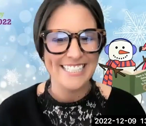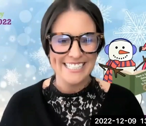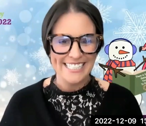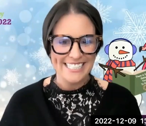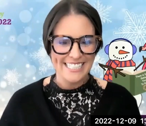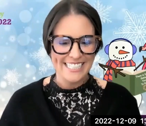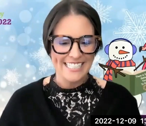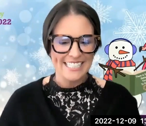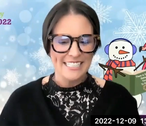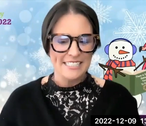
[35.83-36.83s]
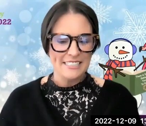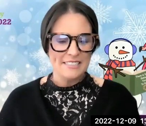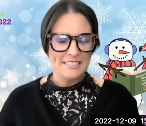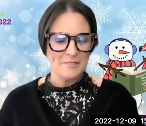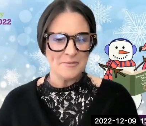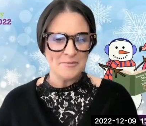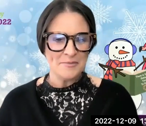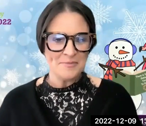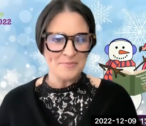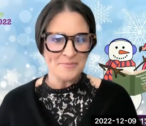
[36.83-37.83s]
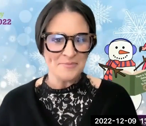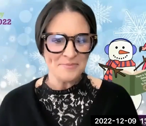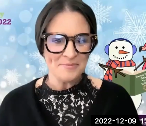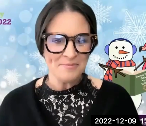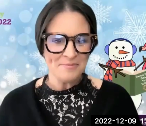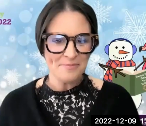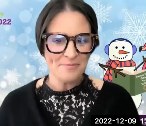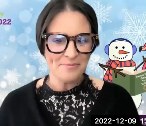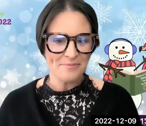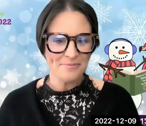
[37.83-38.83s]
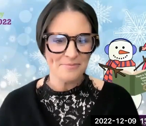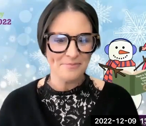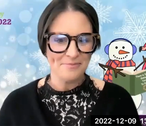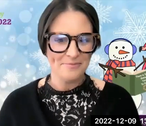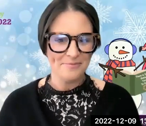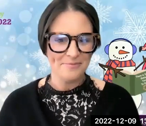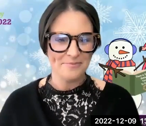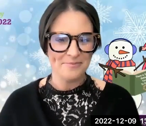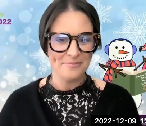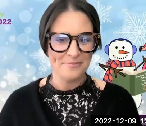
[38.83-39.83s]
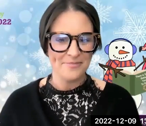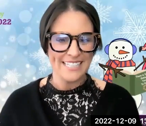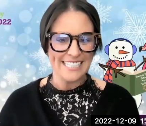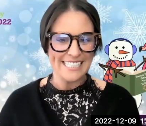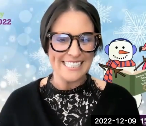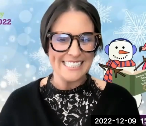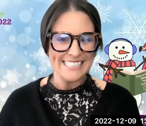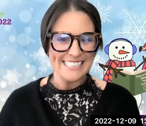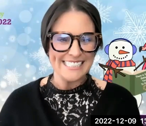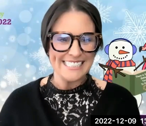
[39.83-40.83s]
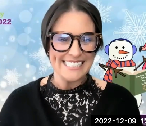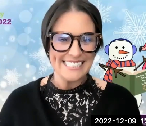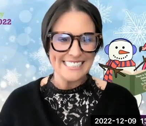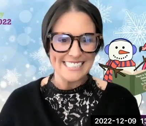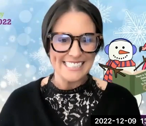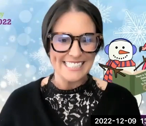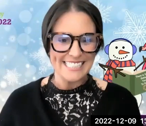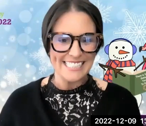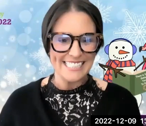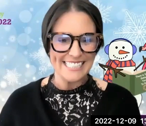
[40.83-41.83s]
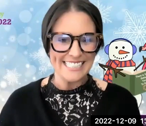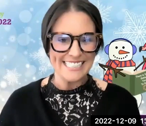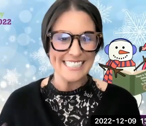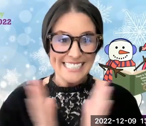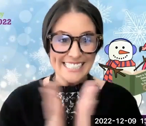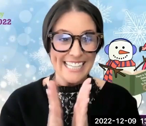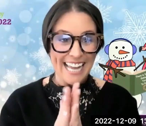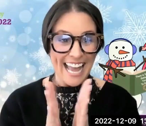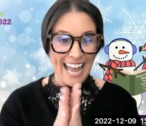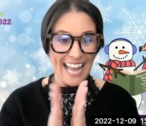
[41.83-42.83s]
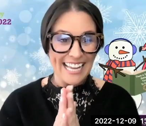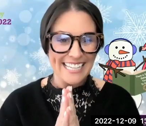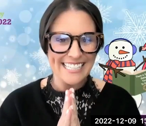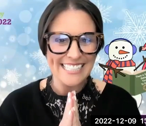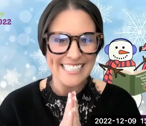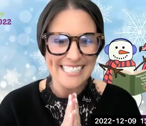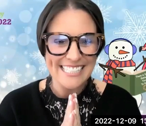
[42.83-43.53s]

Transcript: [no speech]